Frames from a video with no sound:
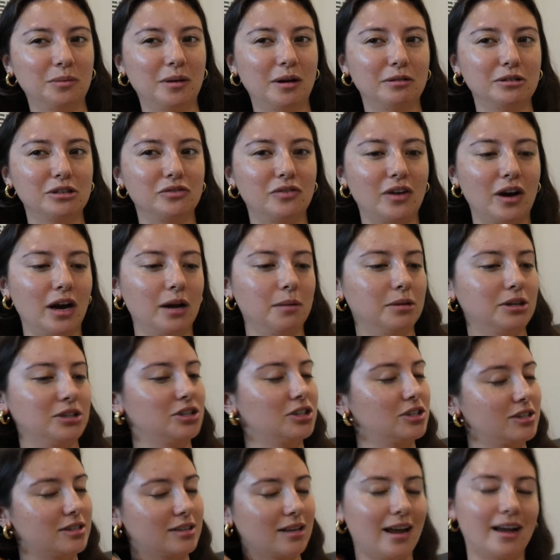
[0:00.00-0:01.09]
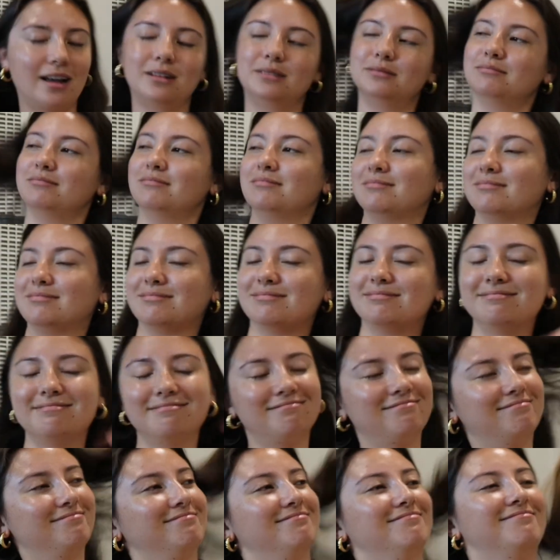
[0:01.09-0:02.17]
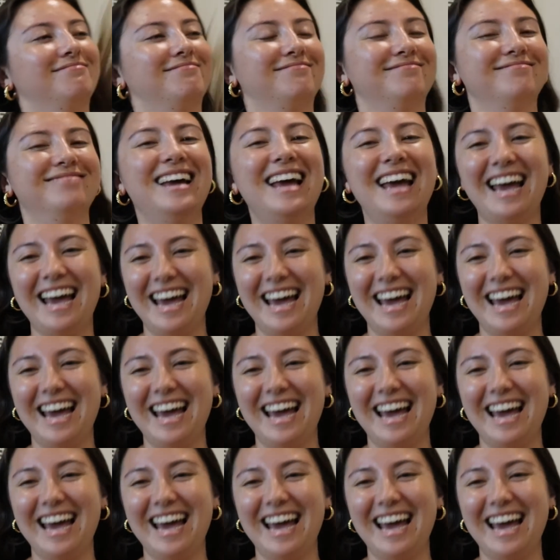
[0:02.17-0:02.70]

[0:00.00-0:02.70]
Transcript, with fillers: I was very much just like, mm, mm.